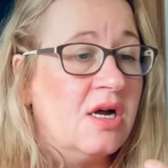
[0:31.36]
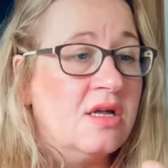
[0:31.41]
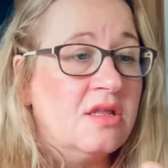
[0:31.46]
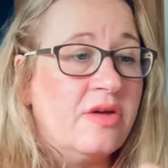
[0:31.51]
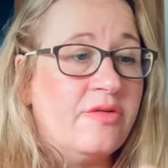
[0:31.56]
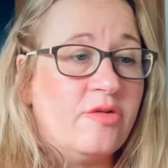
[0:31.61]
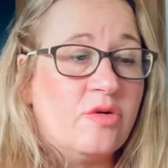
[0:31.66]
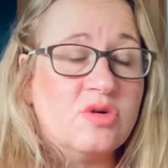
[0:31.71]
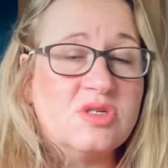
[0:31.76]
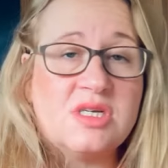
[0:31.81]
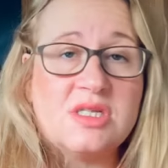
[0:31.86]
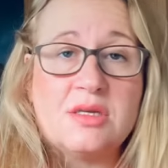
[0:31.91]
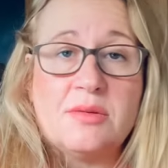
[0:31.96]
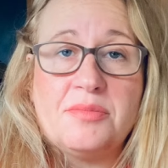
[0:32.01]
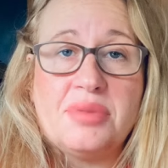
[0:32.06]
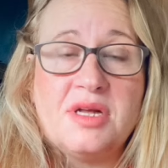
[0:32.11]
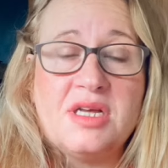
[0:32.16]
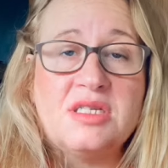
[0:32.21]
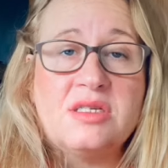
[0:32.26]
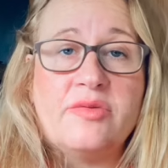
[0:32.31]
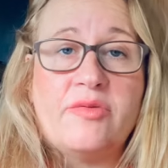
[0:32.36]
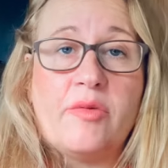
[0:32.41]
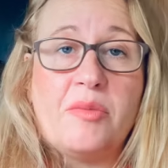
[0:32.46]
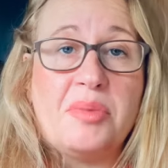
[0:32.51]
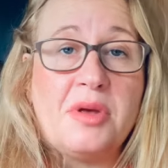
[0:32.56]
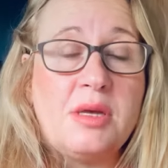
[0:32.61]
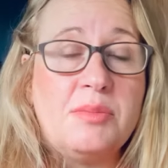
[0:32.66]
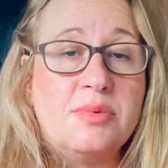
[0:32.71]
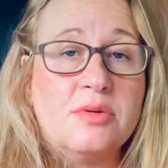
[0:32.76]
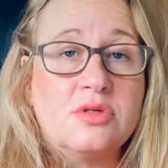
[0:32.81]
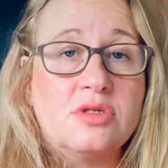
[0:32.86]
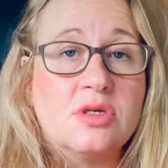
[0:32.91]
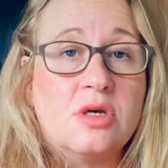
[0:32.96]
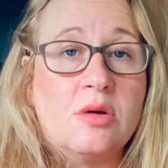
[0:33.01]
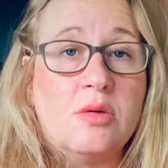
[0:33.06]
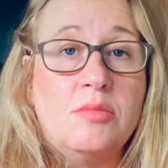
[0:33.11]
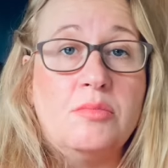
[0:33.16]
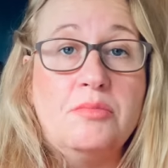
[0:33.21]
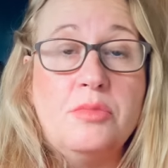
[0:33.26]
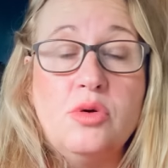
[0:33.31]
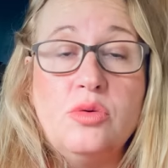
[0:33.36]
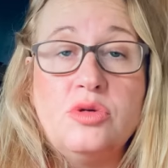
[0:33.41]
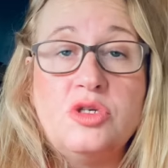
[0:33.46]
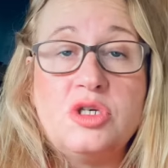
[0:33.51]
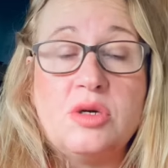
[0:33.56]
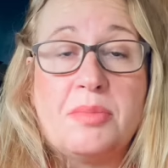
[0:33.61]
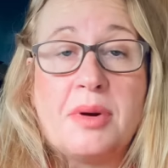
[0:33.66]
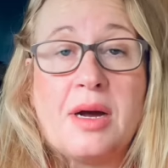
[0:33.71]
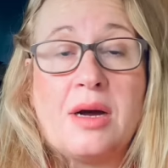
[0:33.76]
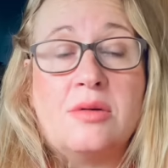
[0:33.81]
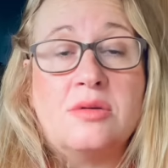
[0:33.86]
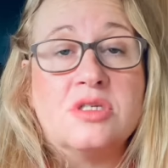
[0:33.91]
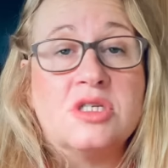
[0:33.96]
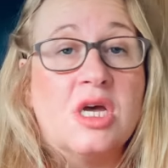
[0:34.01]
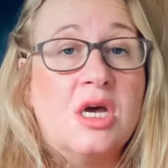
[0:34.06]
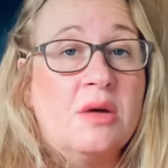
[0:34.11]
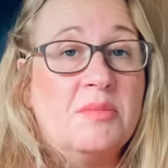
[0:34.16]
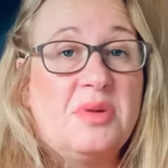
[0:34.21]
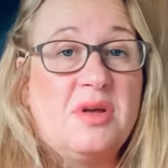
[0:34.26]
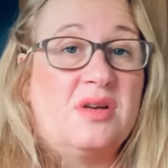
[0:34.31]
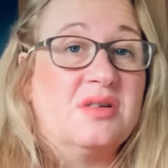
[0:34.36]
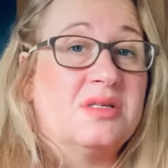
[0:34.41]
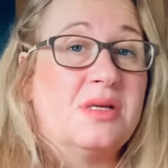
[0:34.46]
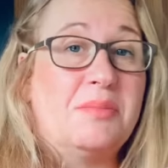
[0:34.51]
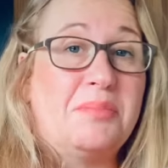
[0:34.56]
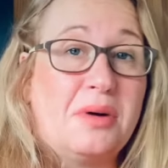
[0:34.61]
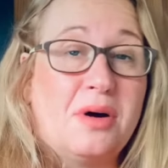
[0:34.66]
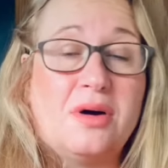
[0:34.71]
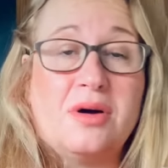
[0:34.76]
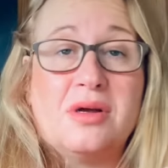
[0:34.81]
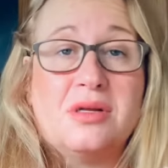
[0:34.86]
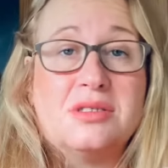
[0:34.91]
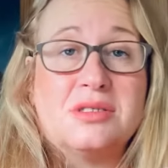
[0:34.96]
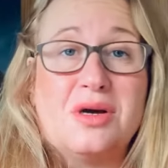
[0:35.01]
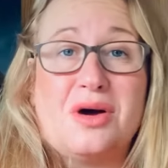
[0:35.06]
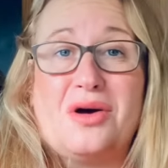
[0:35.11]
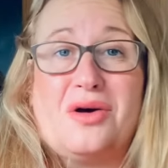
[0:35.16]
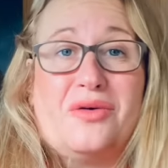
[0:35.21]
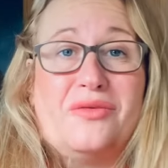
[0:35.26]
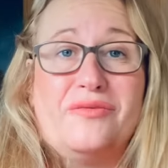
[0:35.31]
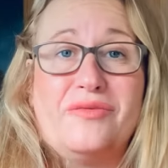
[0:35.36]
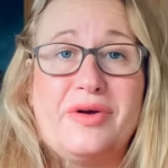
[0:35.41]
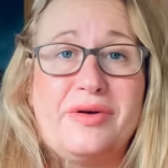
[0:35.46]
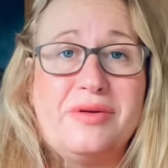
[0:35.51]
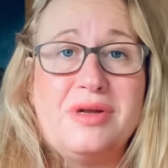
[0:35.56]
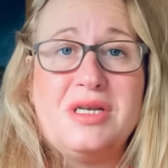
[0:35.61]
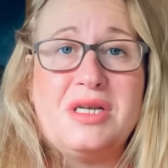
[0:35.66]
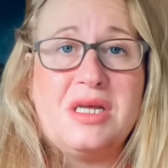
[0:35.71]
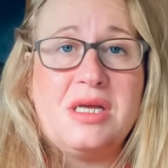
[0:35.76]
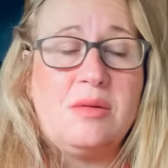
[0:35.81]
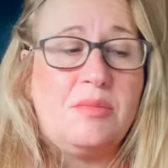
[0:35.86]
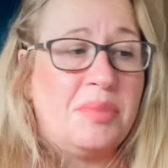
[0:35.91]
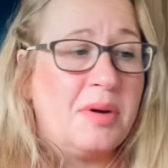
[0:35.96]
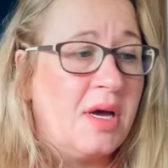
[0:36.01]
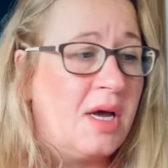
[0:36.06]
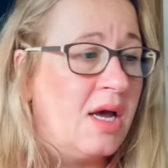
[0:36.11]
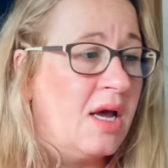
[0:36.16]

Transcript: They've always had their place for people to go and mooch about because their pockets aren't very deep.